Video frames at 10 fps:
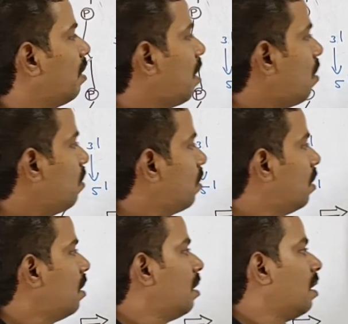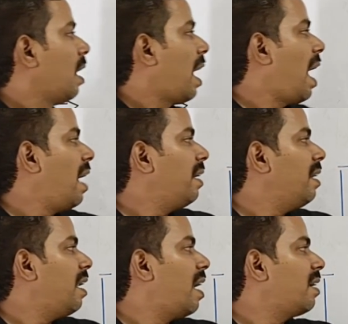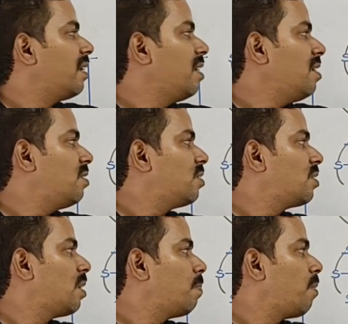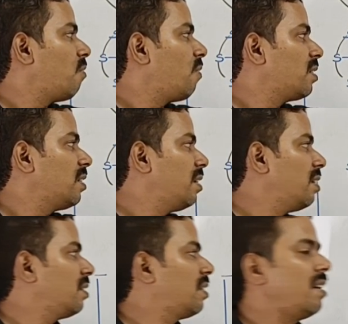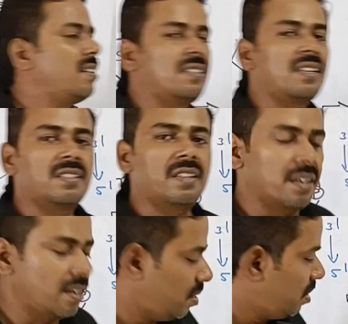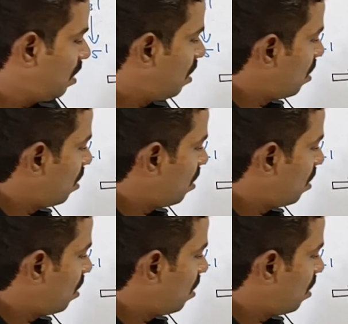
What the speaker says: now angle at each step of ascent is 36 degrees.